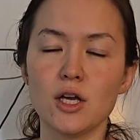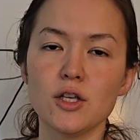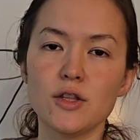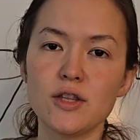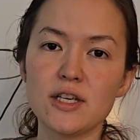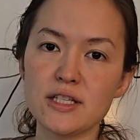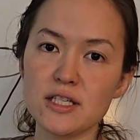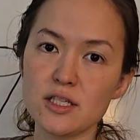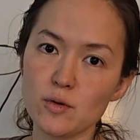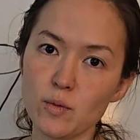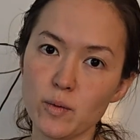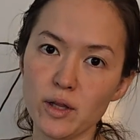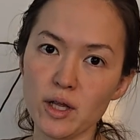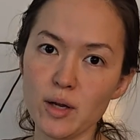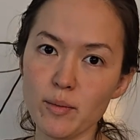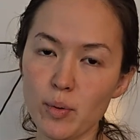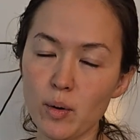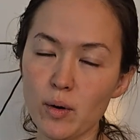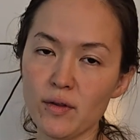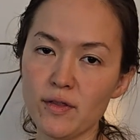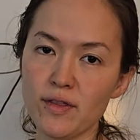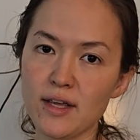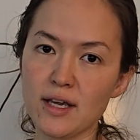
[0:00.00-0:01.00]
This is a really
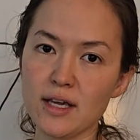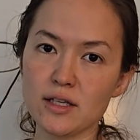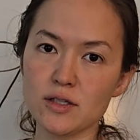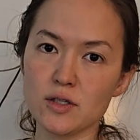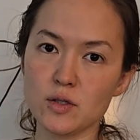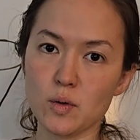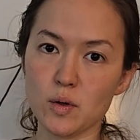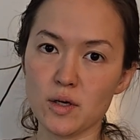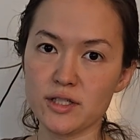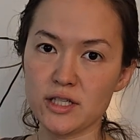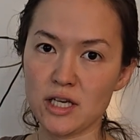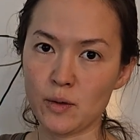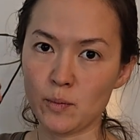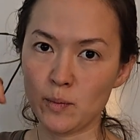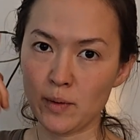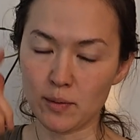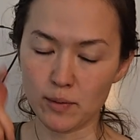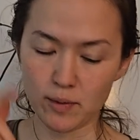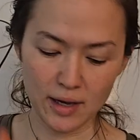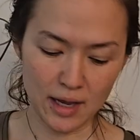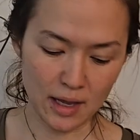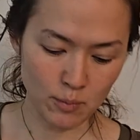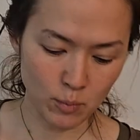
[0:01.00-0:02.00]
important thing in swords, and we
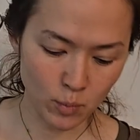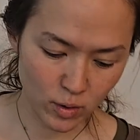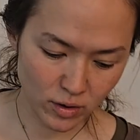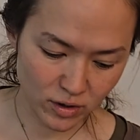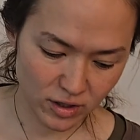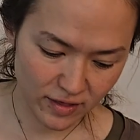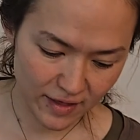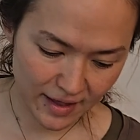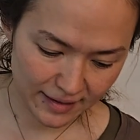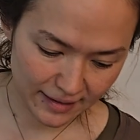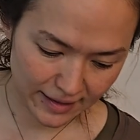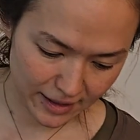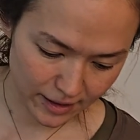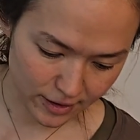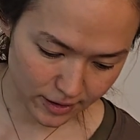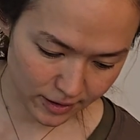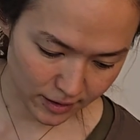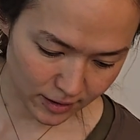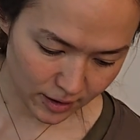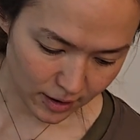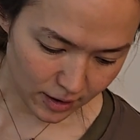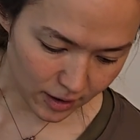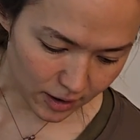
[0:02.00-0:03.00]
will get more to that later.
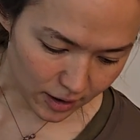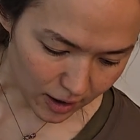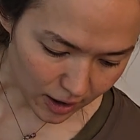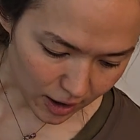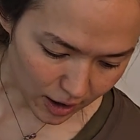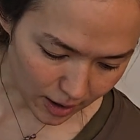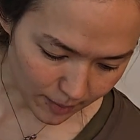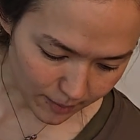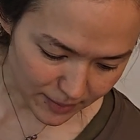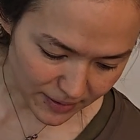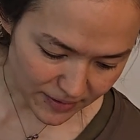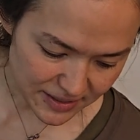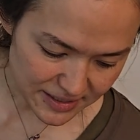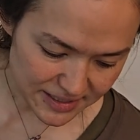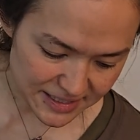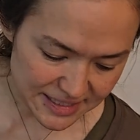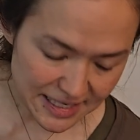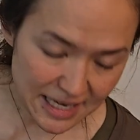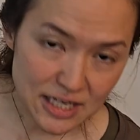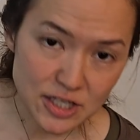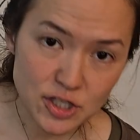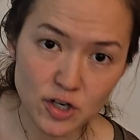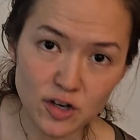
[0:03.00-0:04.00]
But the
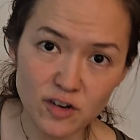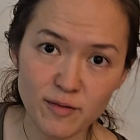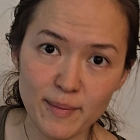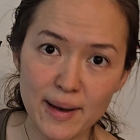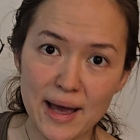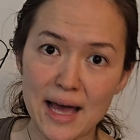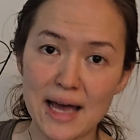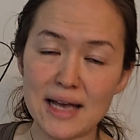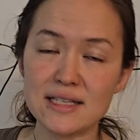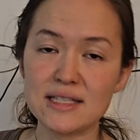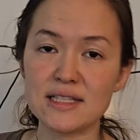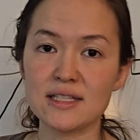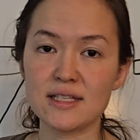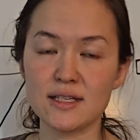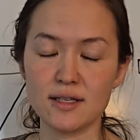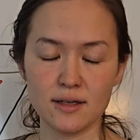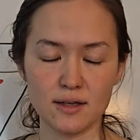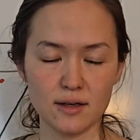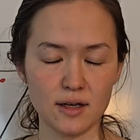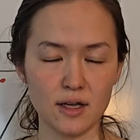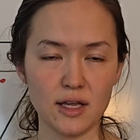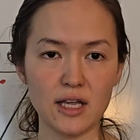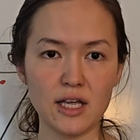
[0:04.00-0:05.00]
center of mass
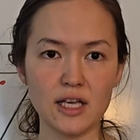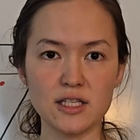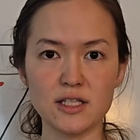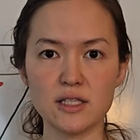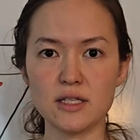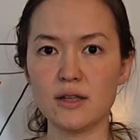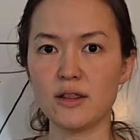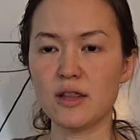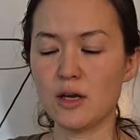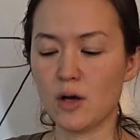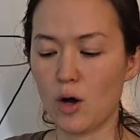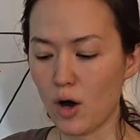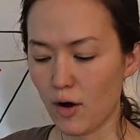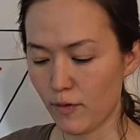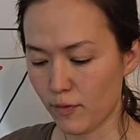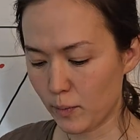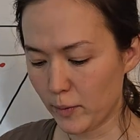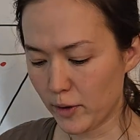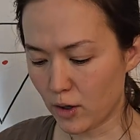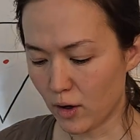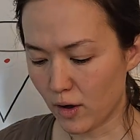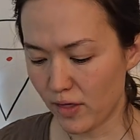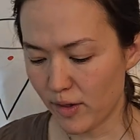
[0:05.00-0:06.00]
is often
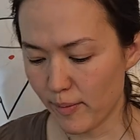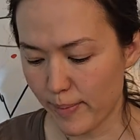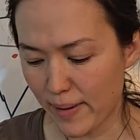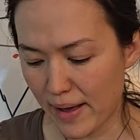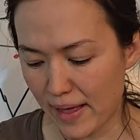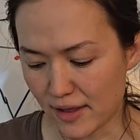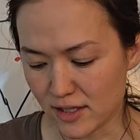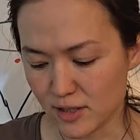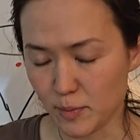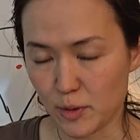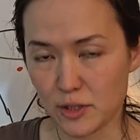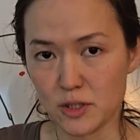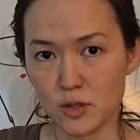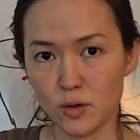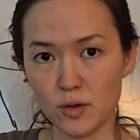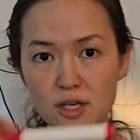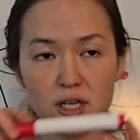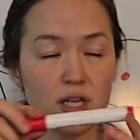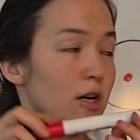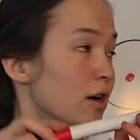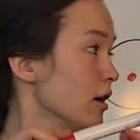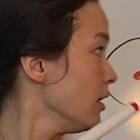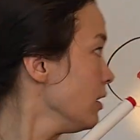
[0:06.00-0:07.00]
we call the balance point. So
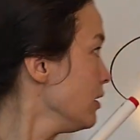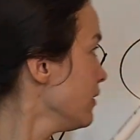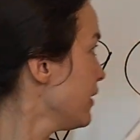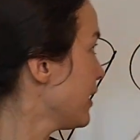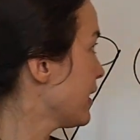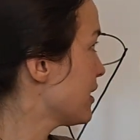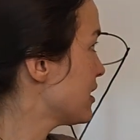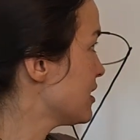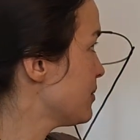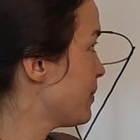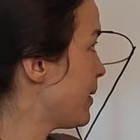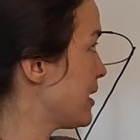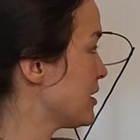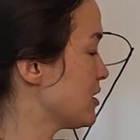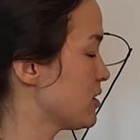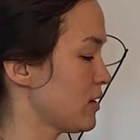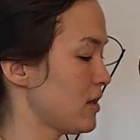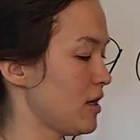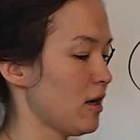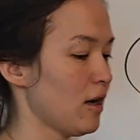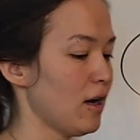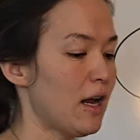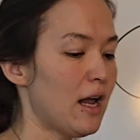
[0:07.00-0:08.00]
here, like this pencil
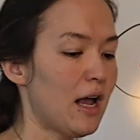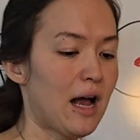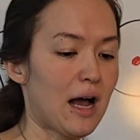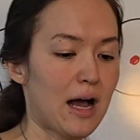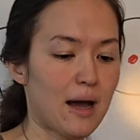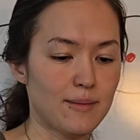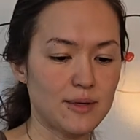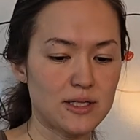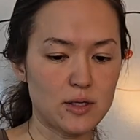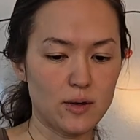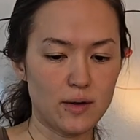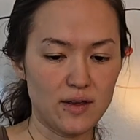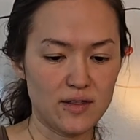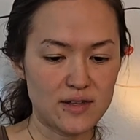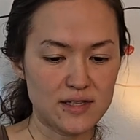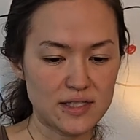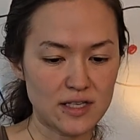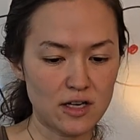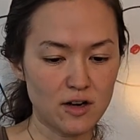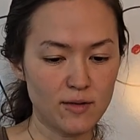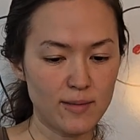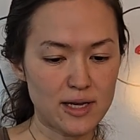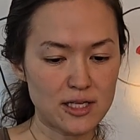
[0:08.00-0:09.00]
here, I'm going to say, okay, the
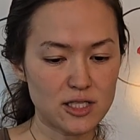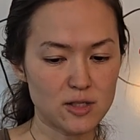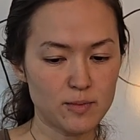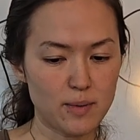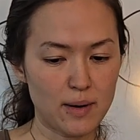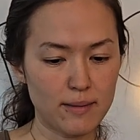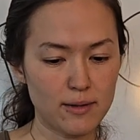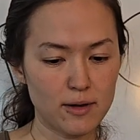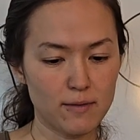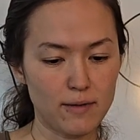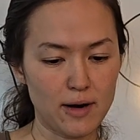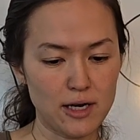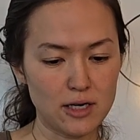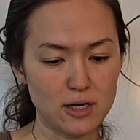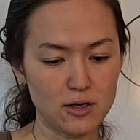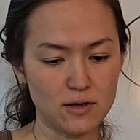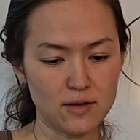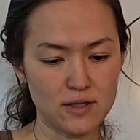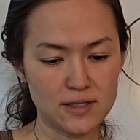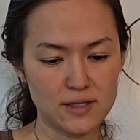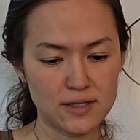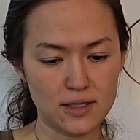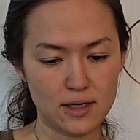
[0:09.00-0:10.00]
center of mass is probably right near
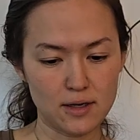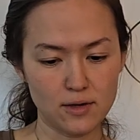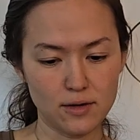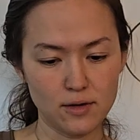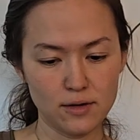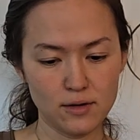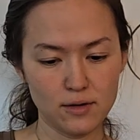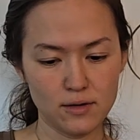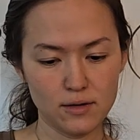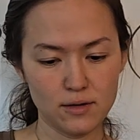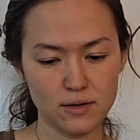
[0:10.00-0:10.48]
the center.